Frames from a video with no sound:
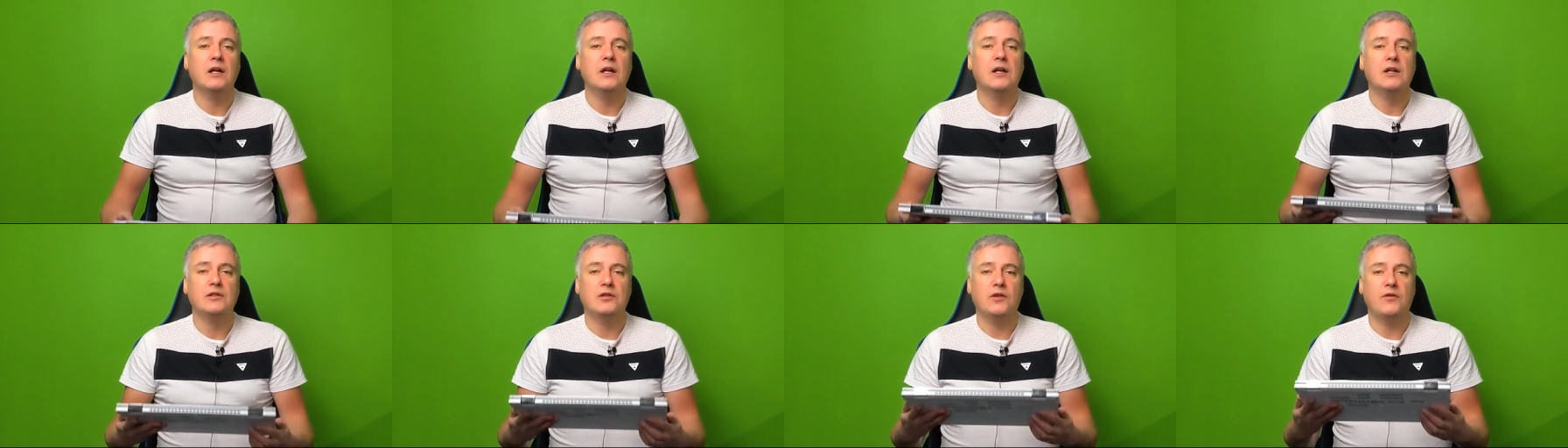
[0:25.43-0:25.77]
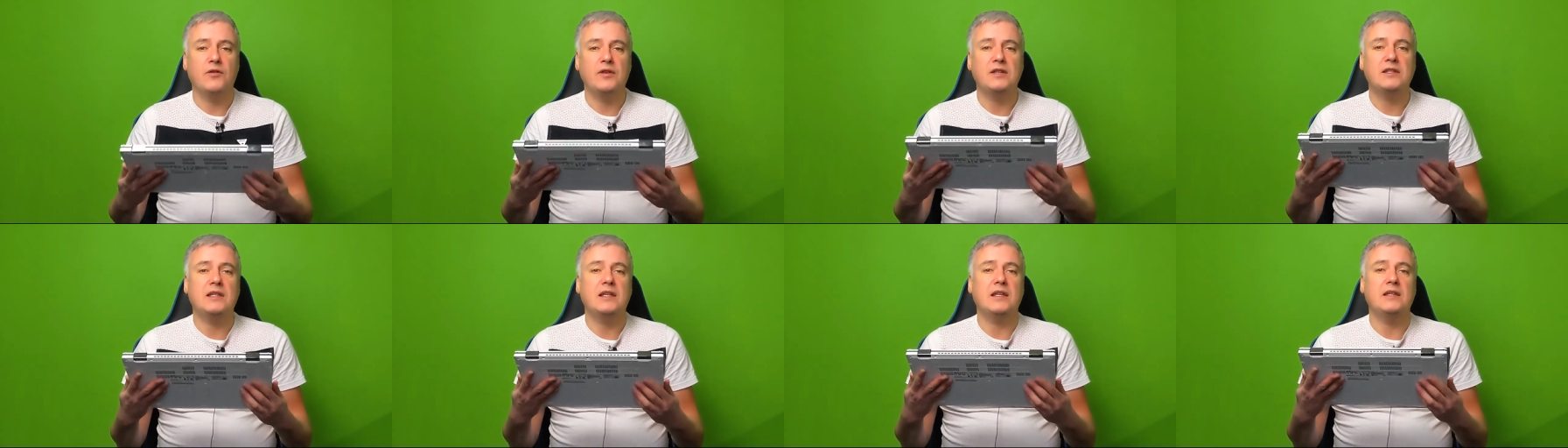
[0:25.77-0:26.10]
So
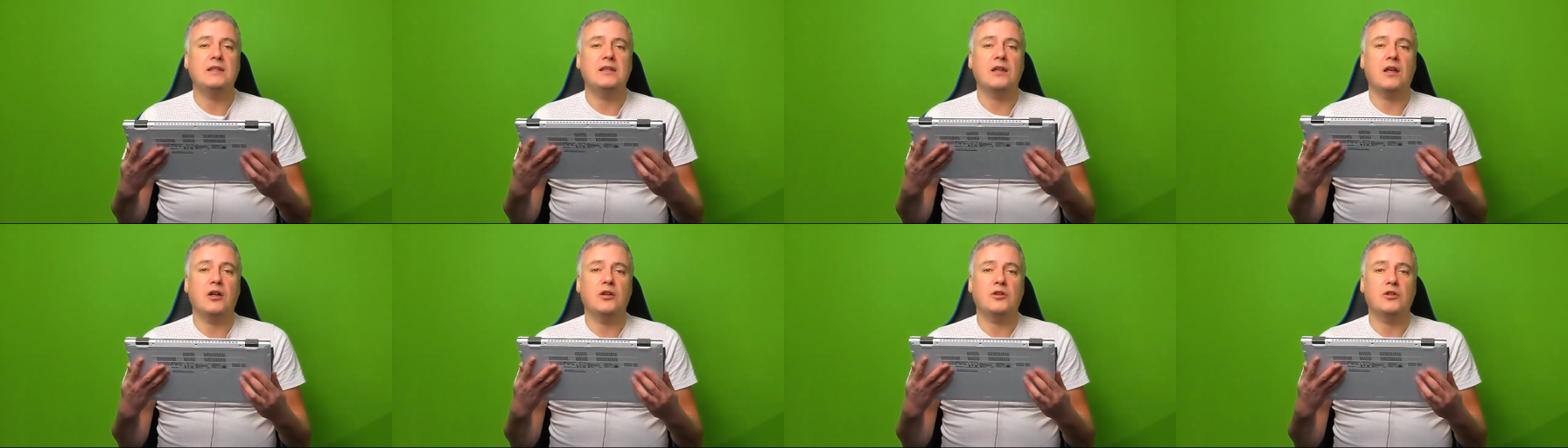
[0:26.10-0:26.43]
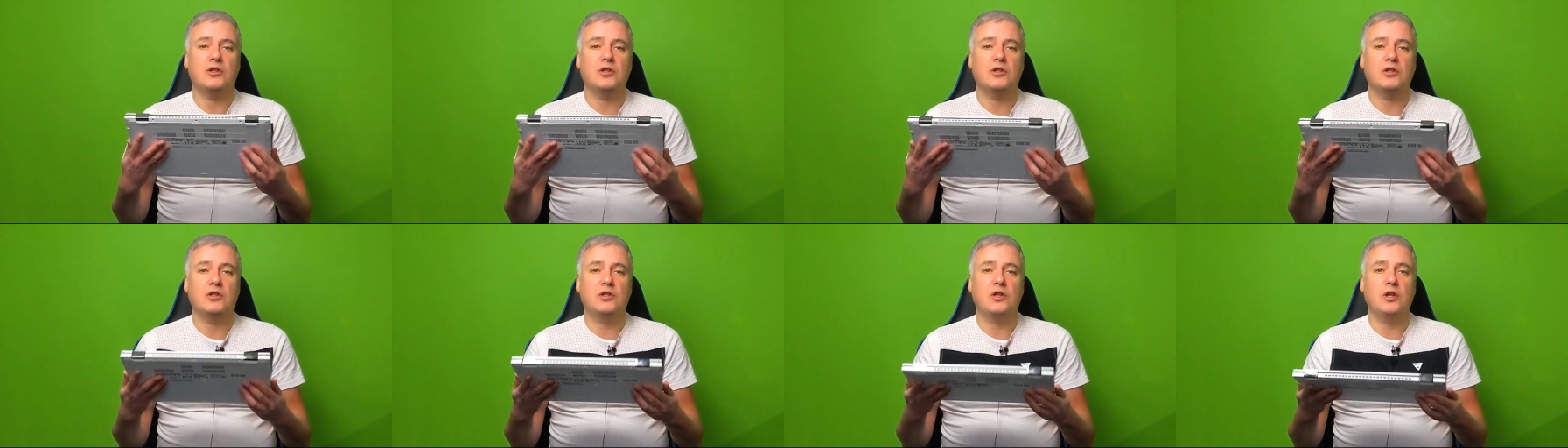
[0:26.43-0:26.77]
this is a
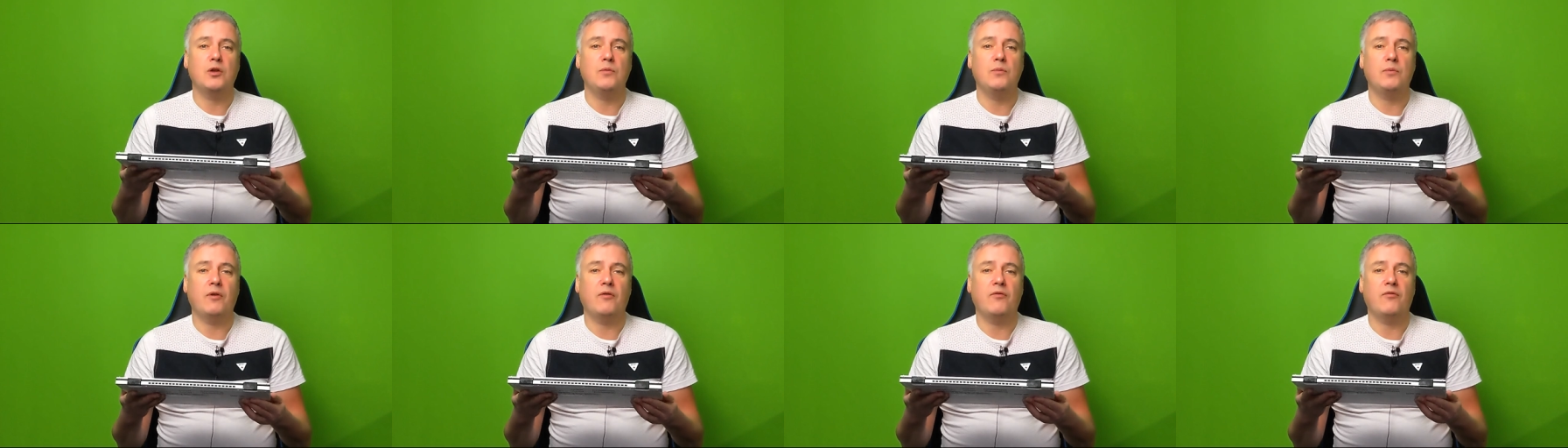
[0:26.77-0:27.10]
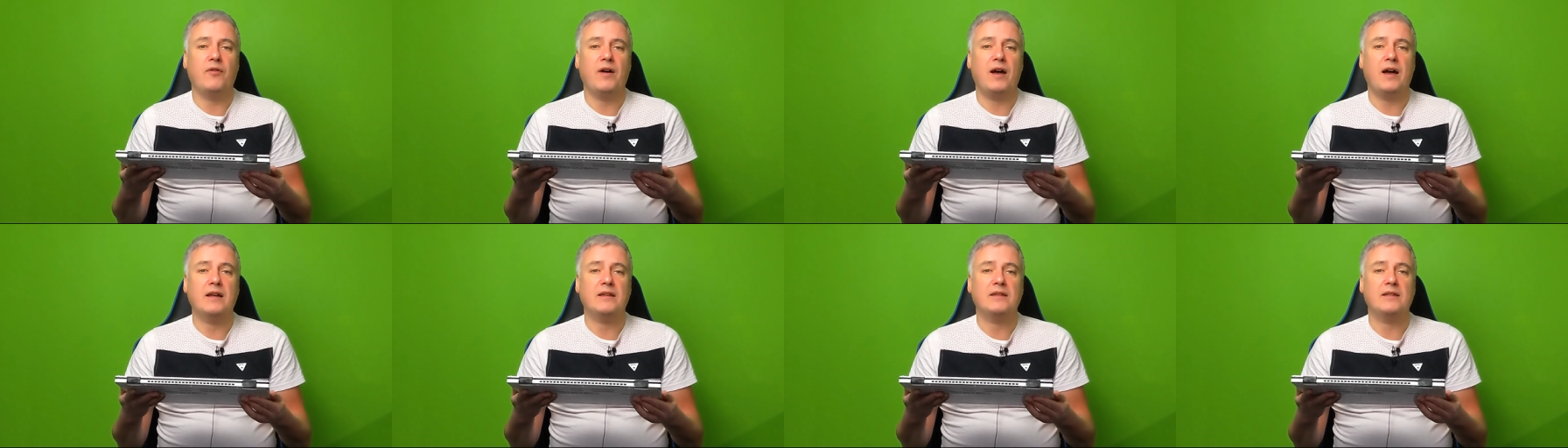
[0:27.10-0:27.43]
super
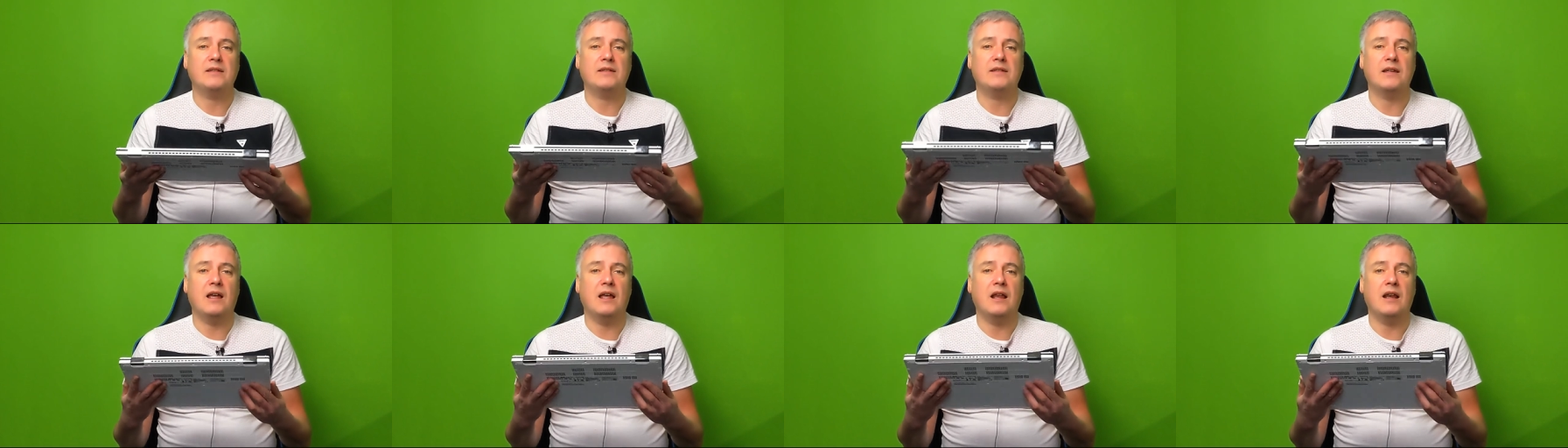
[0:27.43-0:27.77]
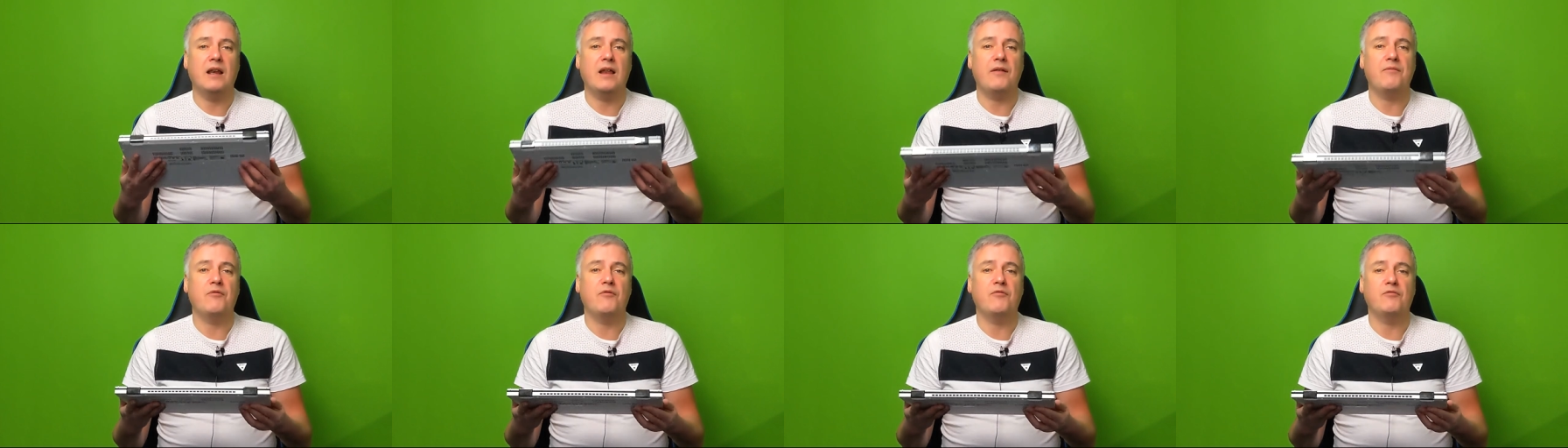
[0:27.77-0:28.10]
fast
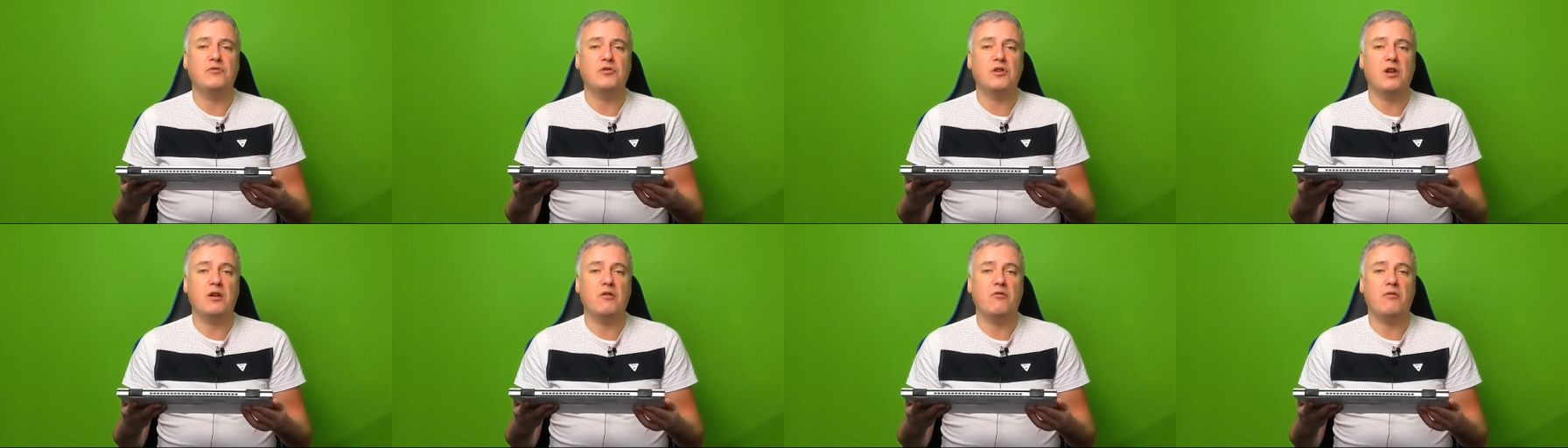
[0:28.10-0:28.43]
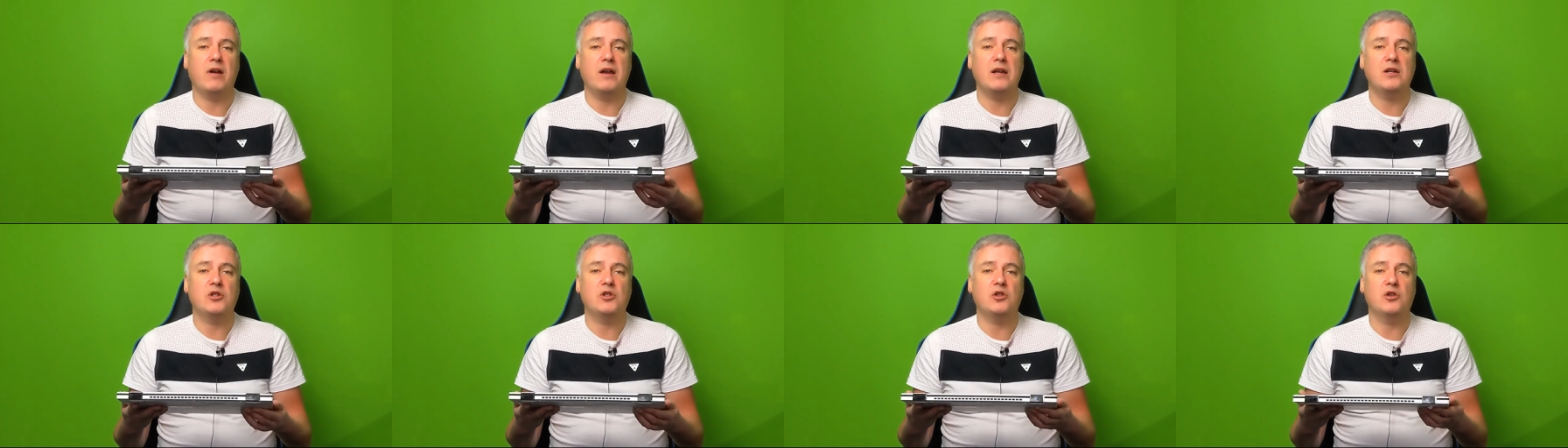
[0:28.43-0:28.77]
eleventh
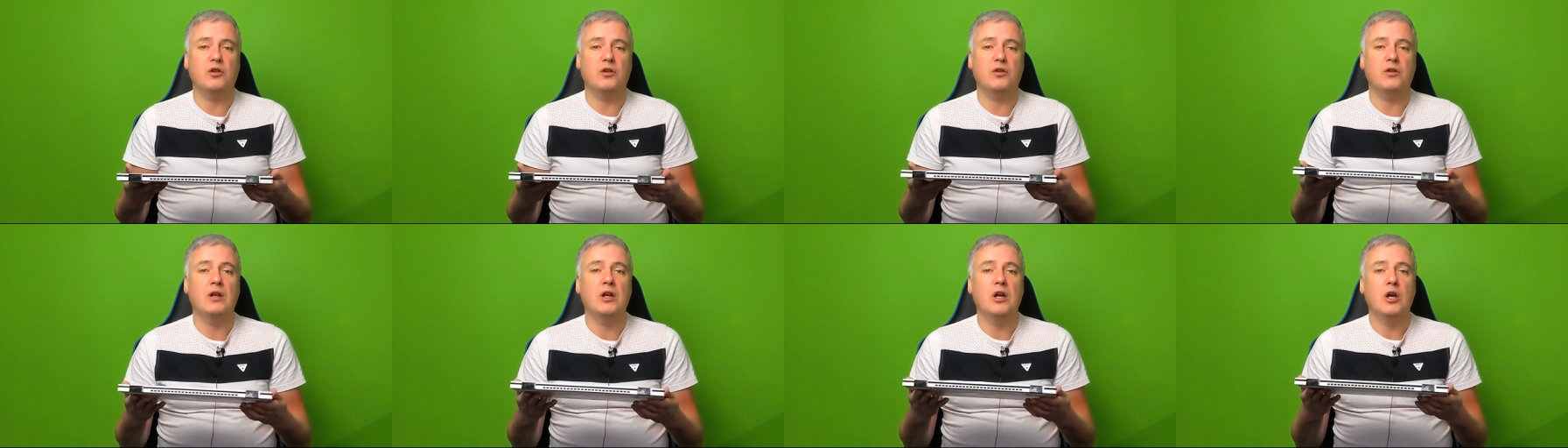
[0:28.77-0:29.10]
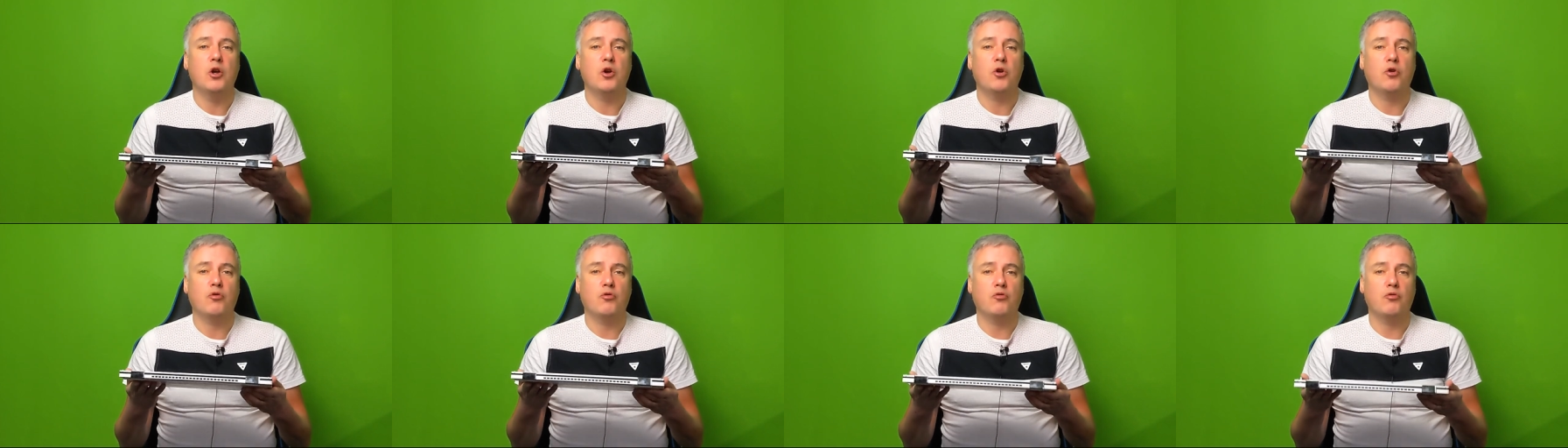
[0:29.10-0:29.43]
generation
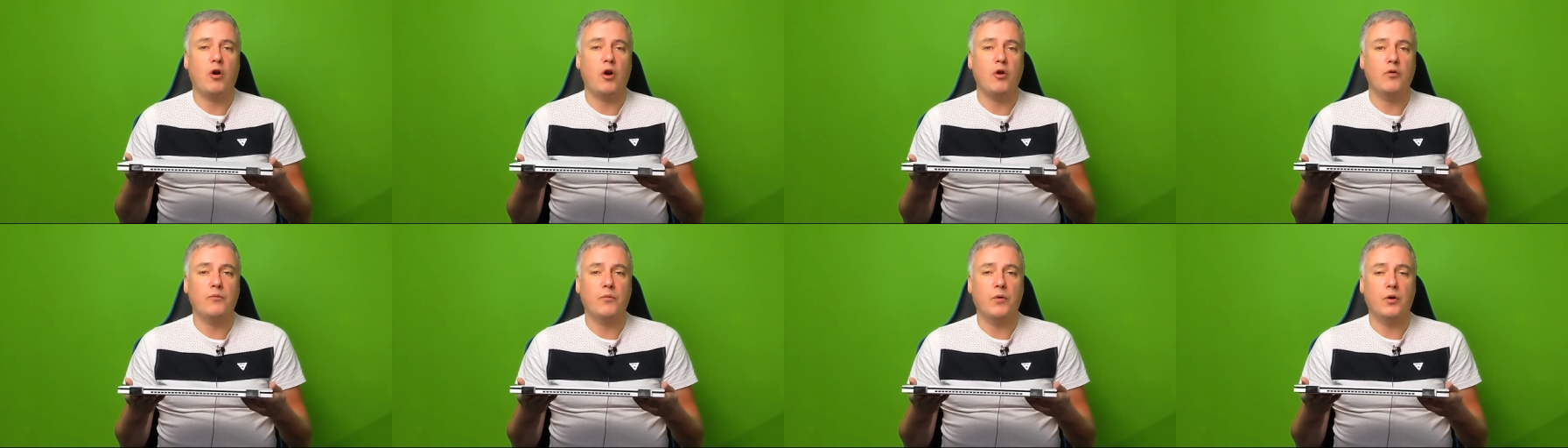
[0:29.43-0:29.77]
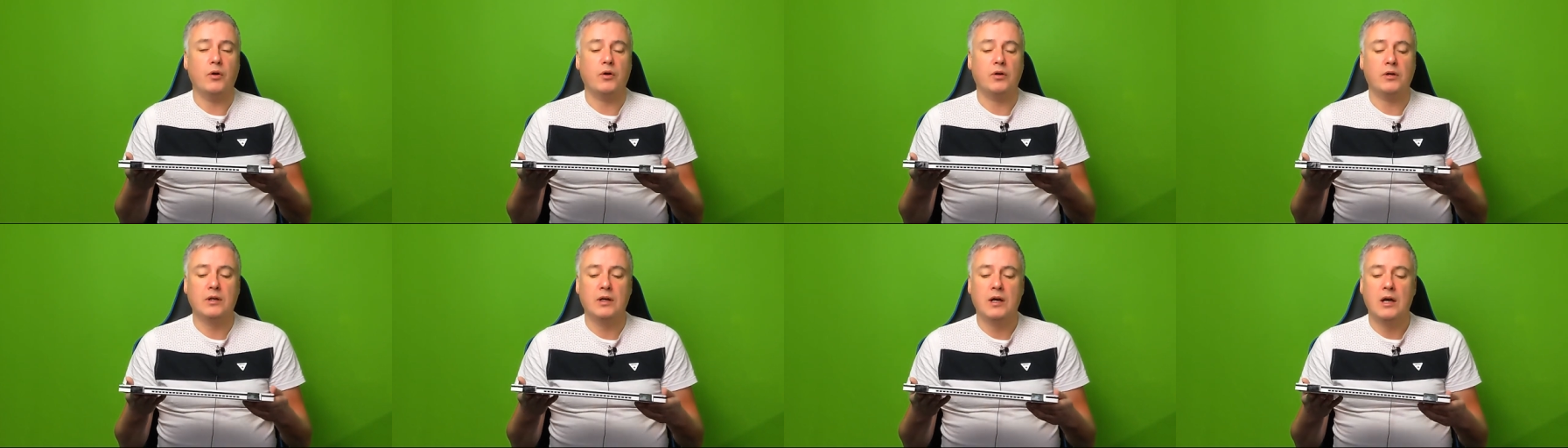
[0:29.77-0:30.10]

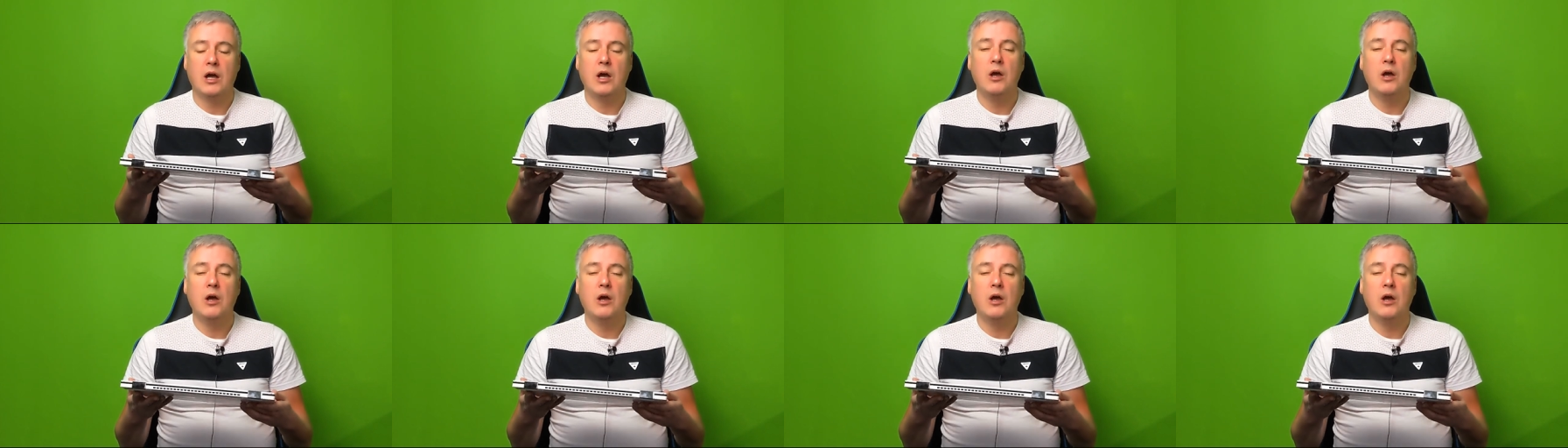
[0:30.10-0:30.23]
Chromebook.